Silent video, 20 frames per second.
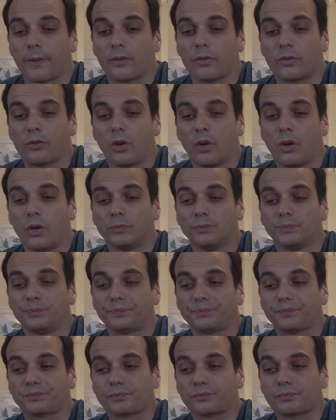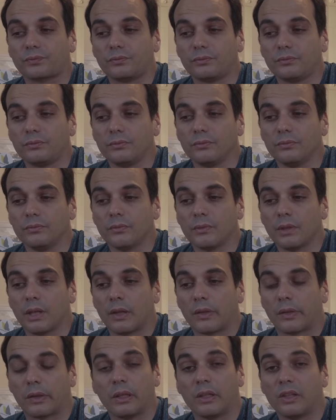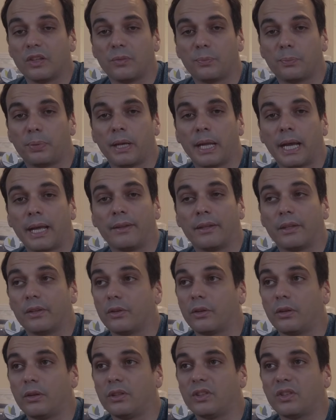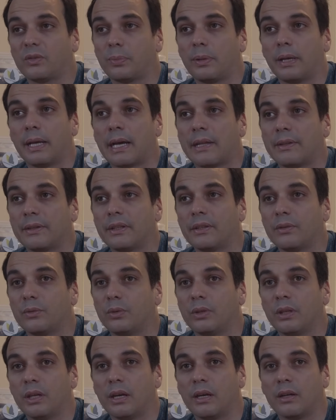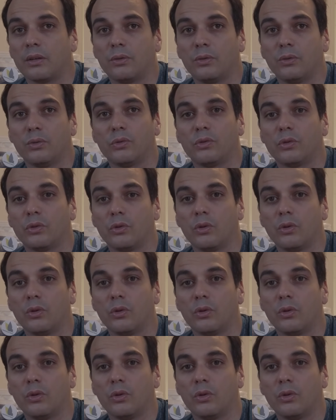So I think it's planned, all is planned, we are good to